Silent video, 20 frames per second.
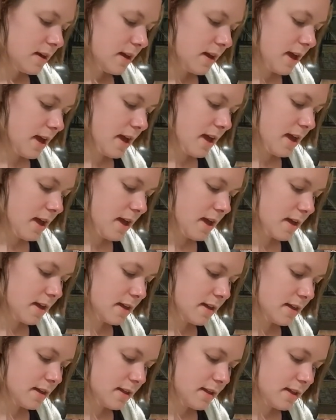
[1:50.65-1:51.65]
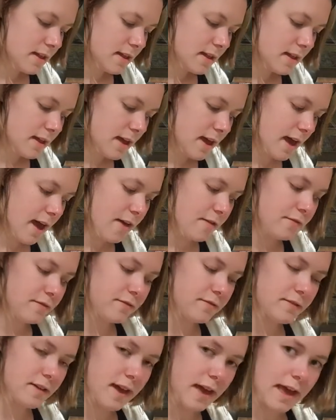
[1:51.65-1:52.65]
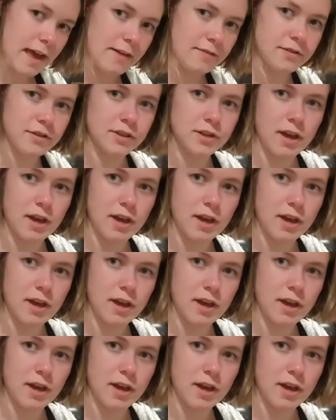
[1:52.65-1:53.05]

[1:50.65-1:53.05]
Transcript: E, F, F